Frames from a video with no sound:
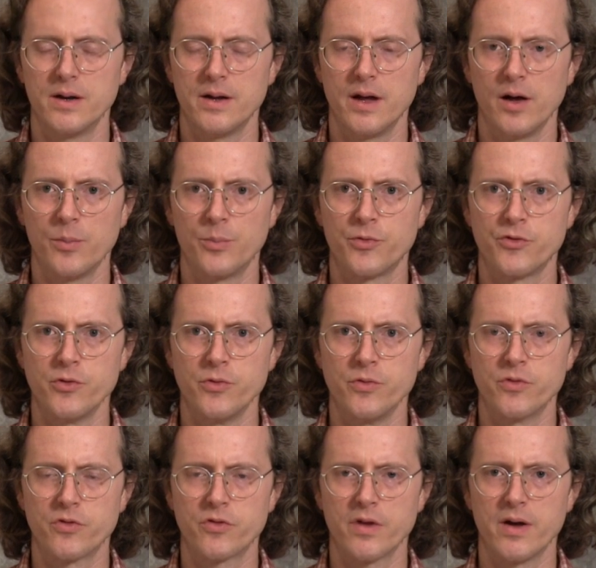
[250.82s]
help
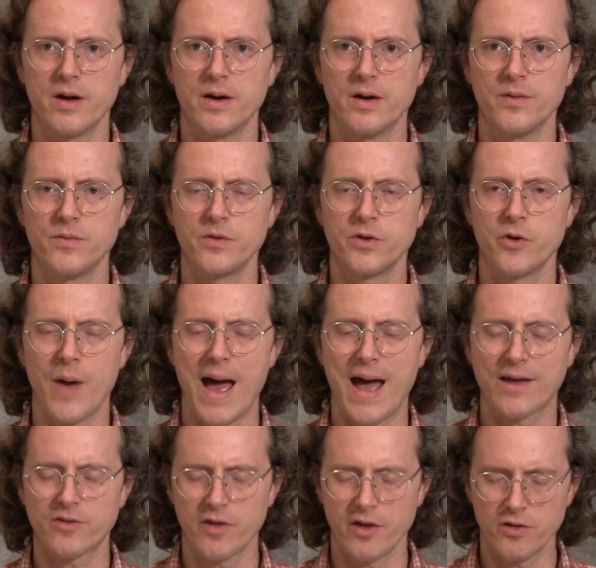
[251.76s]
students
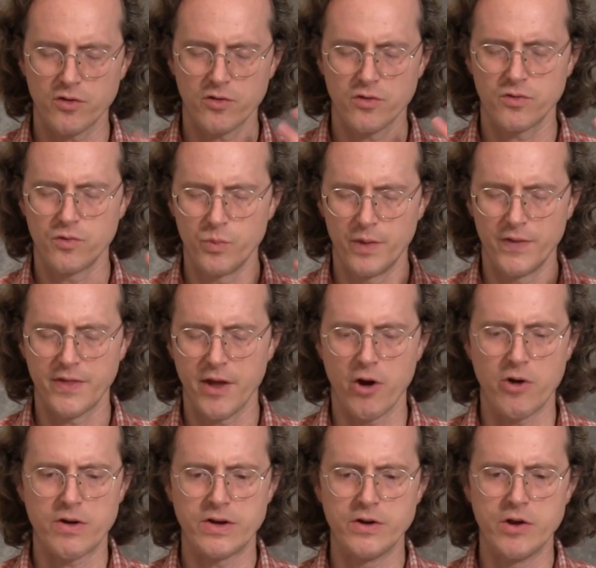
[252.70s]
access what they
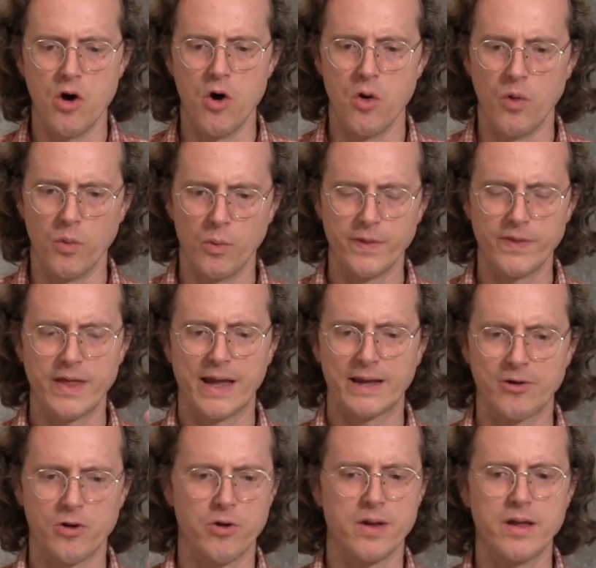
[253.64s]
already know and what they
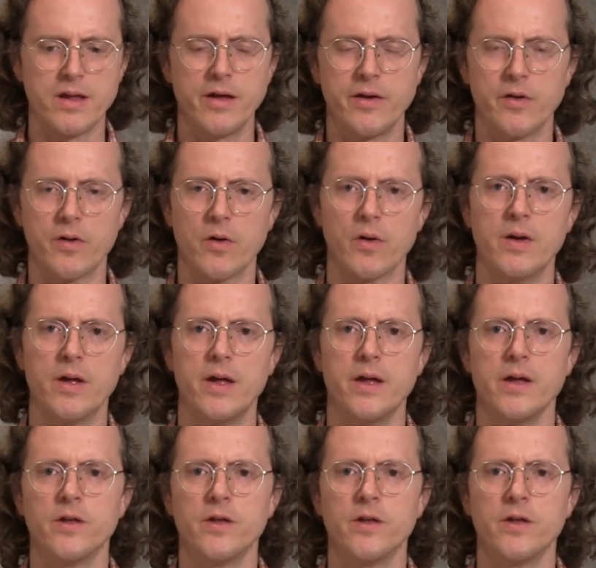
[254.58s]
can already hear.